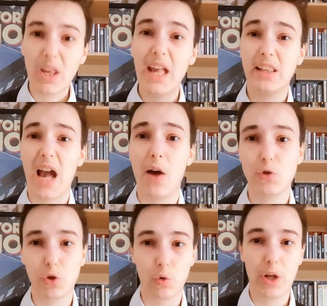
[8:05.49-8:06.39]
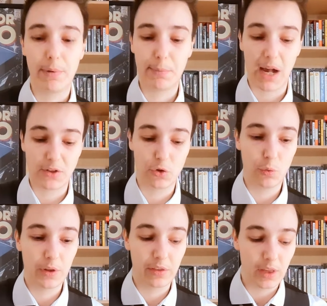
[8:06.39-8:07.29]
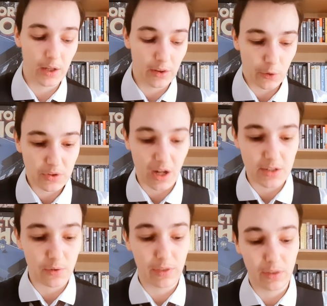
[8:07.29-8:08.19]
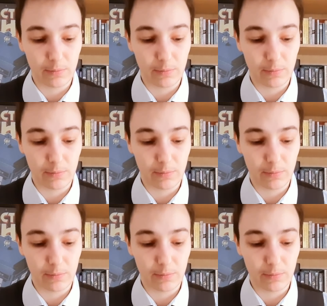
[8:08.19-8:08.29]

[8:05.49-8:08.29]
encounter queer people had to do with uh, those kinds of